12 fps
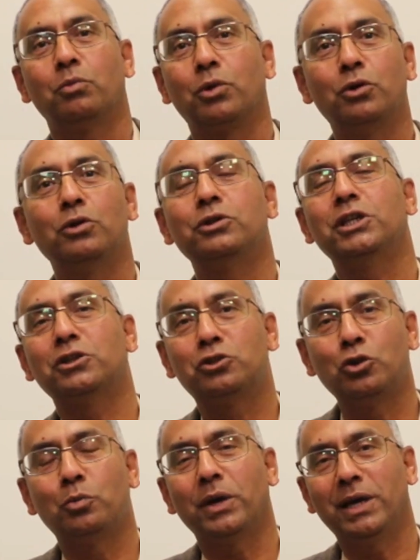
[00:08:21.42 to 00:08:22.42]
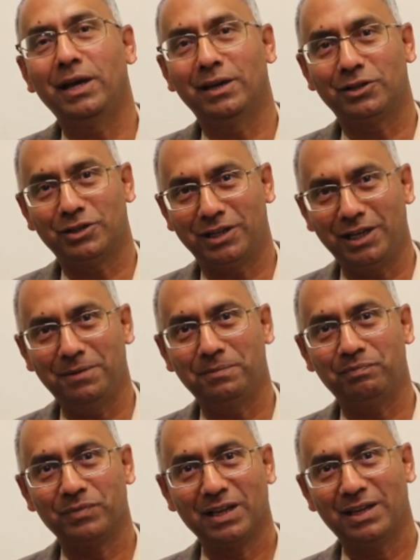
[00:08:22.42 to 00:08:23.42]
producing superheated
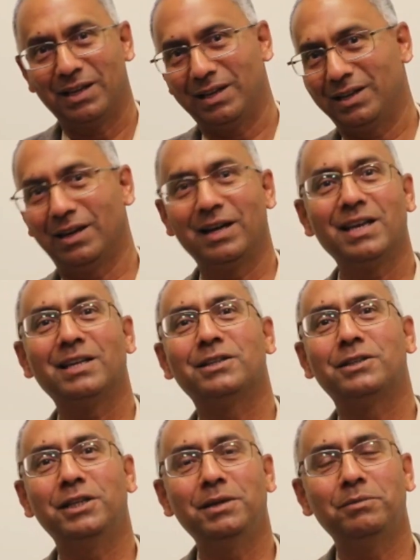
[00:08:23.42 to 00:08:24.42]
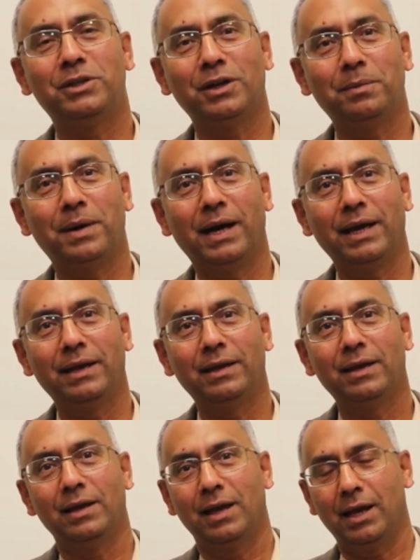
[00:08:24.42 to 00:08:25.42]
steam, turning a steam
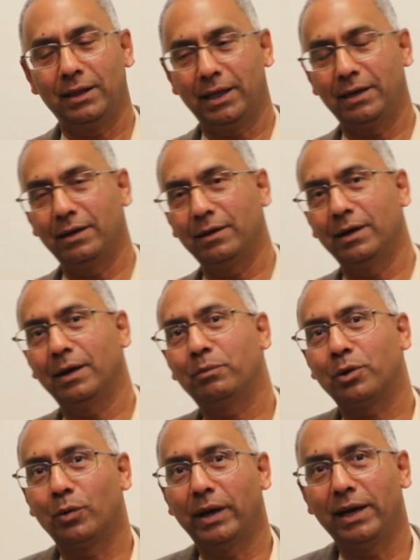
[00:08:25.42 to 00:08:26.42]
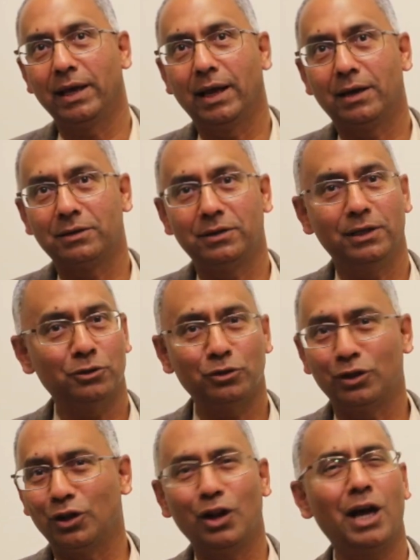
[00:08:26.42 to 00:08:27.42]
turbine, and then providing electricity.
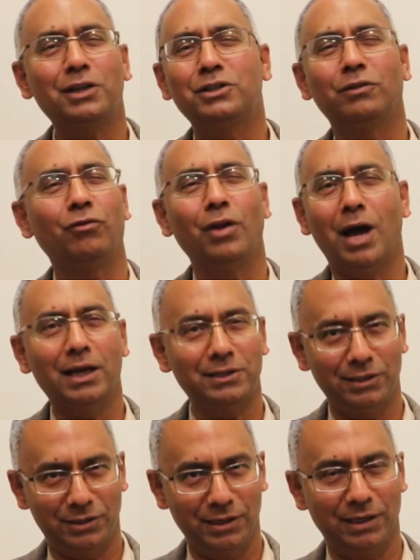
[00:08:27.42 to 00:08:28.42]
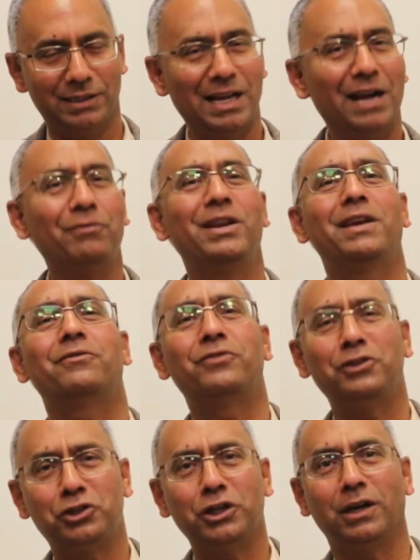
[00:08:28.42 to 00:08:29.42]
So lots of losses here. It's not a very
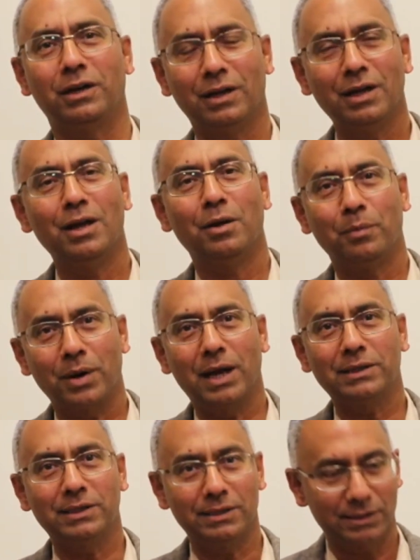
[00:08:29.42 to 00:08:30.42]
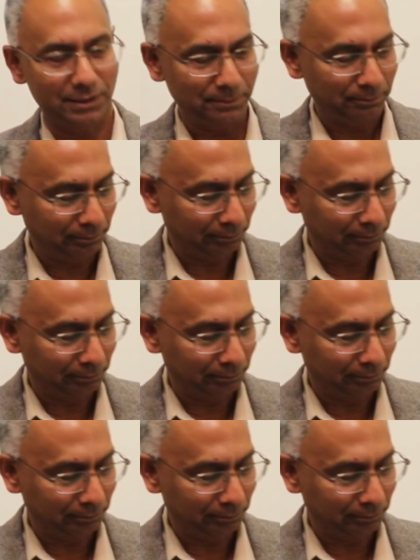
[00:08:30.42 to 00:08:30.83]
efficient process.